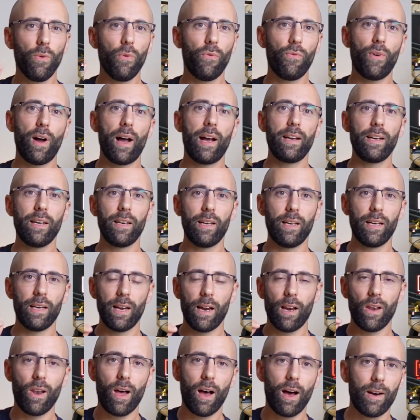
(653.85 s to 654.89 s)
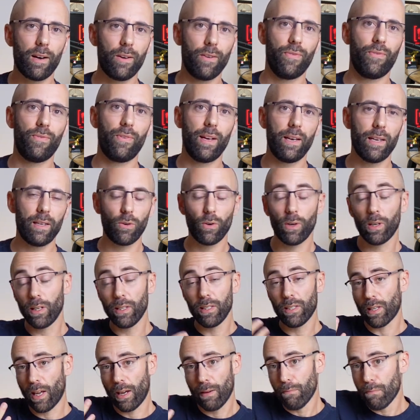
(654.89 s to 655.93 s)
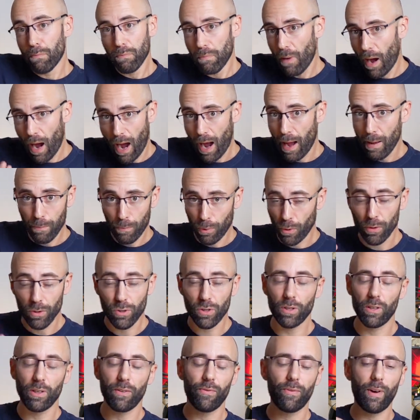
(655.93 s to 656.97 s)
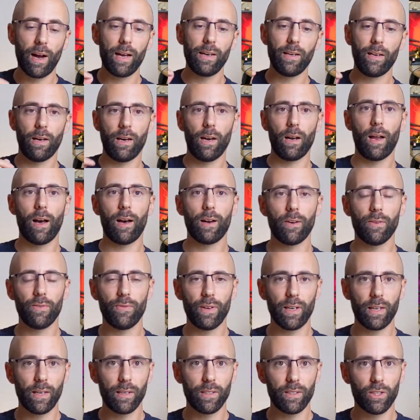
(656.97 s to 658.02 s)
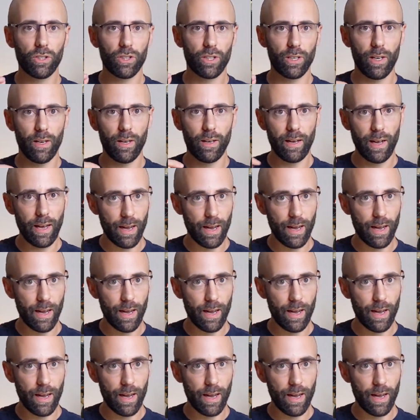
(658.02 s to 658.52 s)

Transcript: you'll find in a lot of like or at least i've I personally find in a lot of English uh,